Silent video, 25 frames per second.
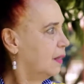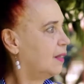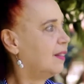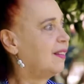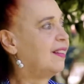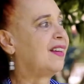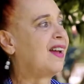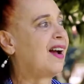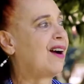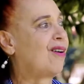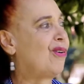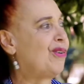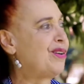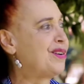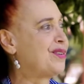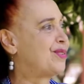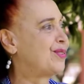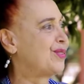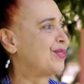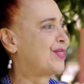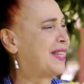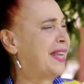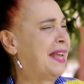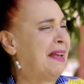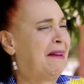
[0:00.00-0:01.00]
We are going
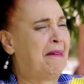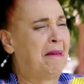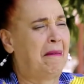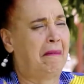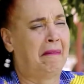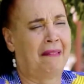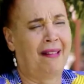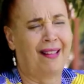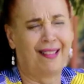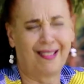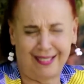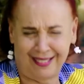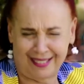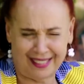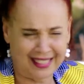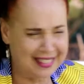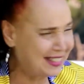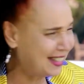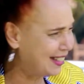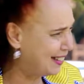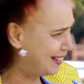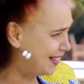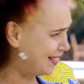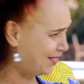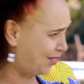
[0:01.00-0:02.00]
to... They
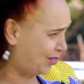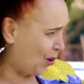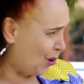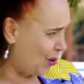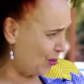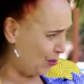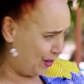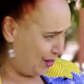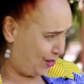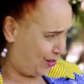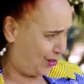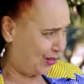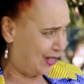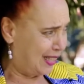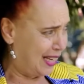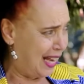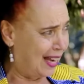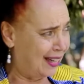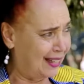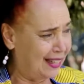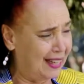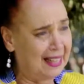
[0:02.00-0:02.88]
did this song with Juliana.